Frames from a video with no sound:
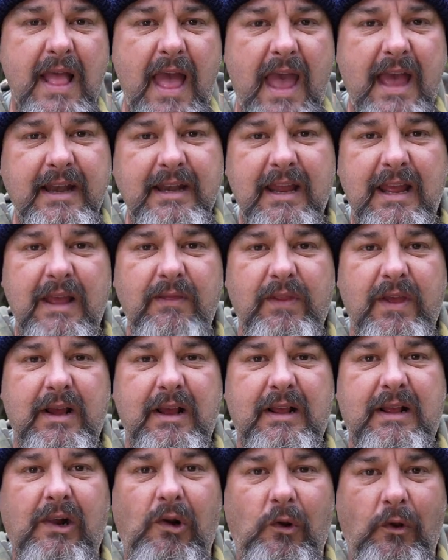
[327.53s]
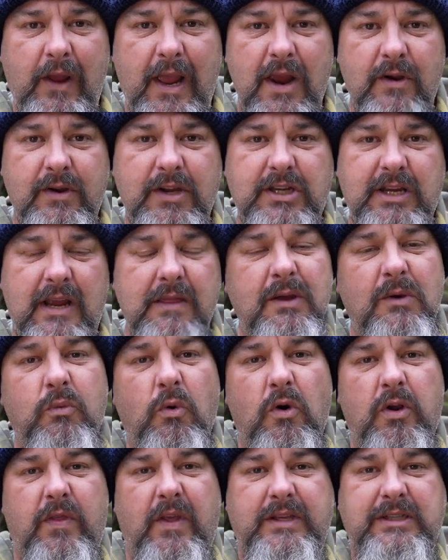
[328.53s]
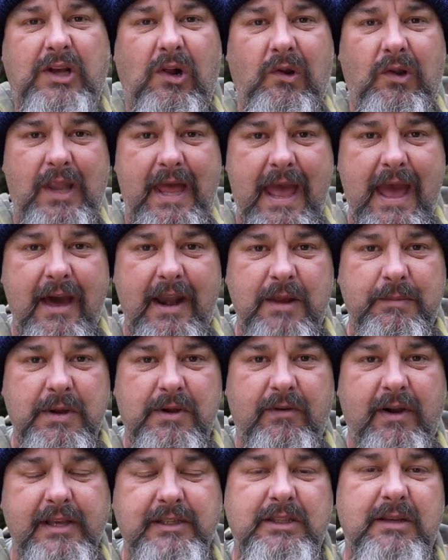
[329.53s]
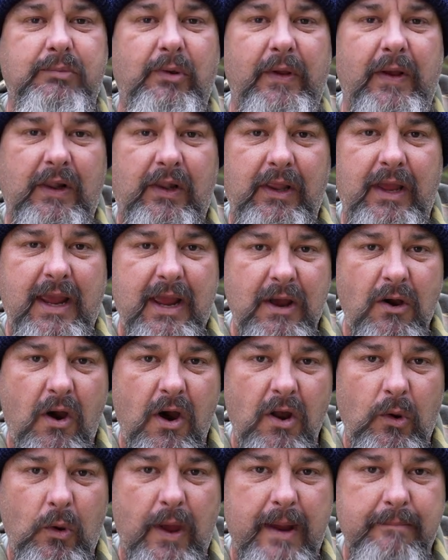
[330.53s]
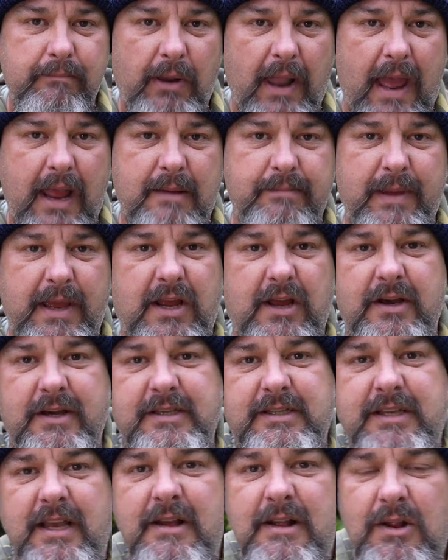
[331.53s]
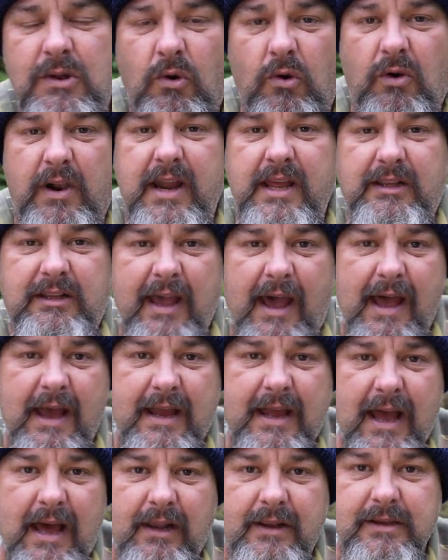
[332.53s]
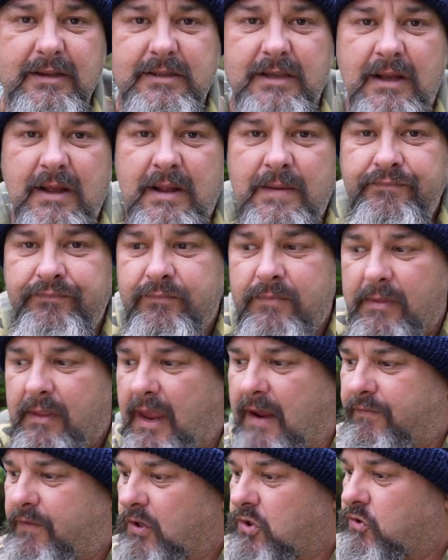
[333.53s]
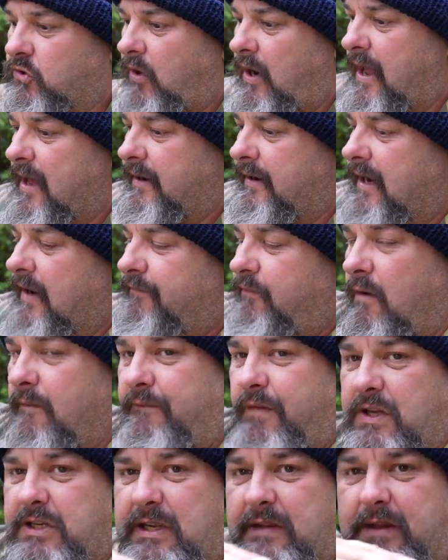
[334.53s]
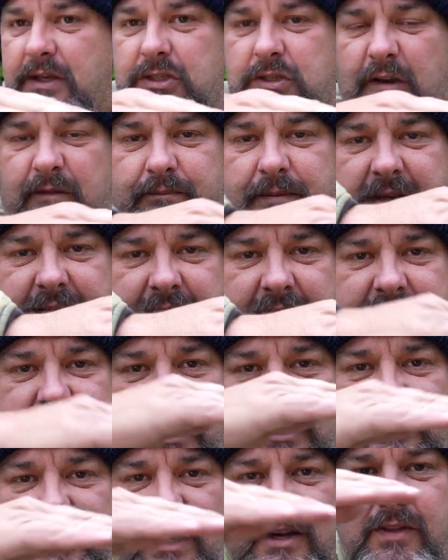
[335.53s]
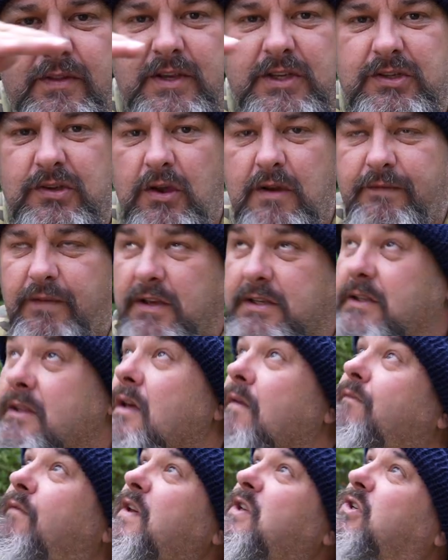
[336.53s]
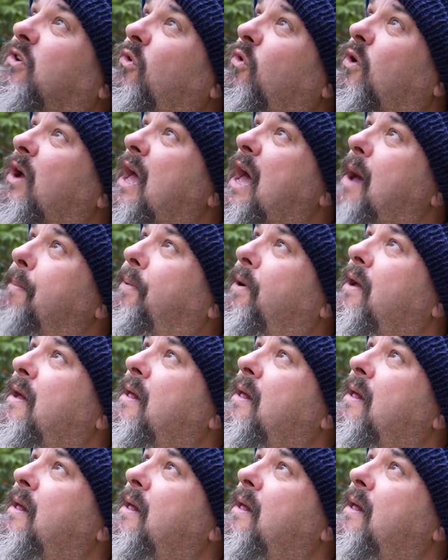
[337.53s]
and in the clearish, in the water that's cloudy but reasonably clear I like black because, or any dark colours if the trout, if I'm fishing the soft plastic just under the surface and the fish look up,